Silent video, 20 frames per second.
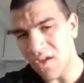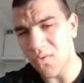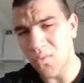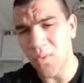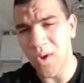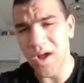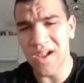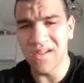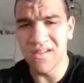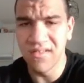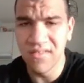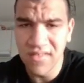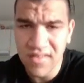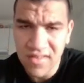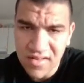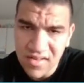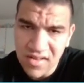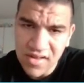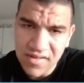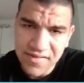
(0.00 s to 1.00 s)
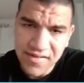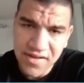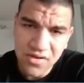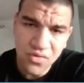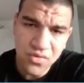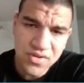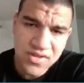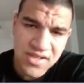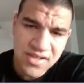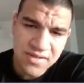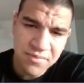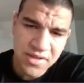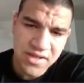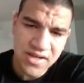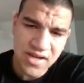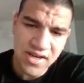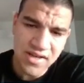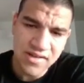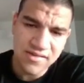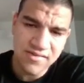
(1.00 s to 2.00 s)
Well, the good thing
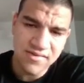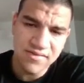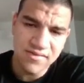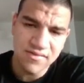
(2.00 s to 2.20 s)
behind